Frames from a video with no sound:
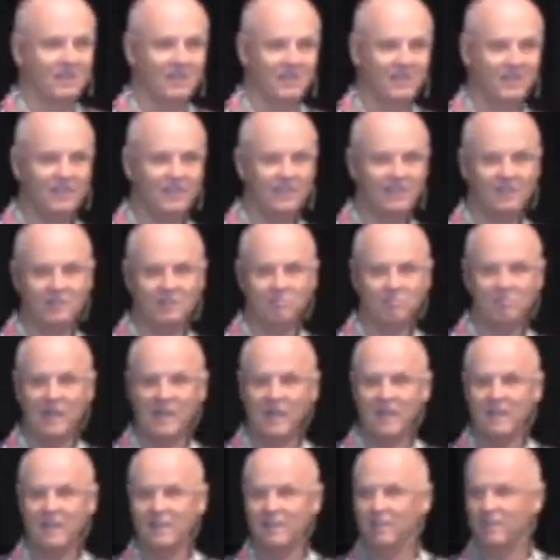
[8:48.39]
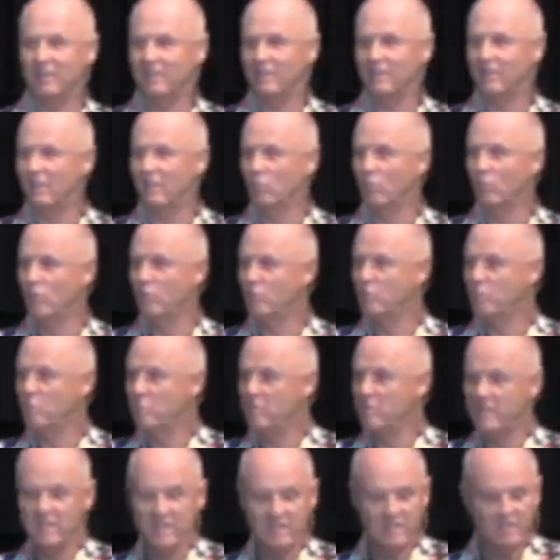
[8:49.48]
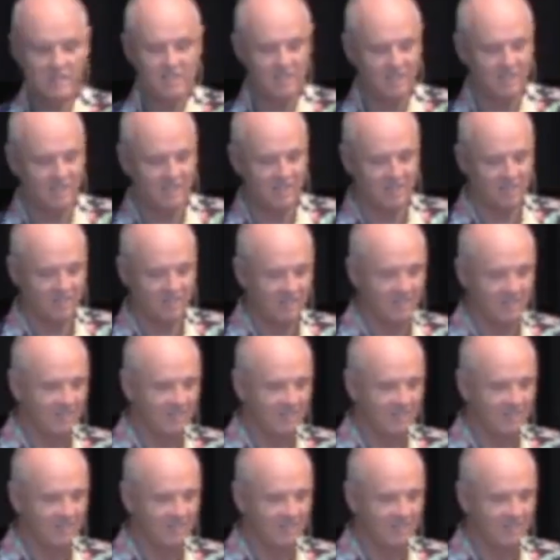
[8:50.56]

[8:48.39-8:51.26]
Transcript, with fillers: a young man and a young woman meeting and, and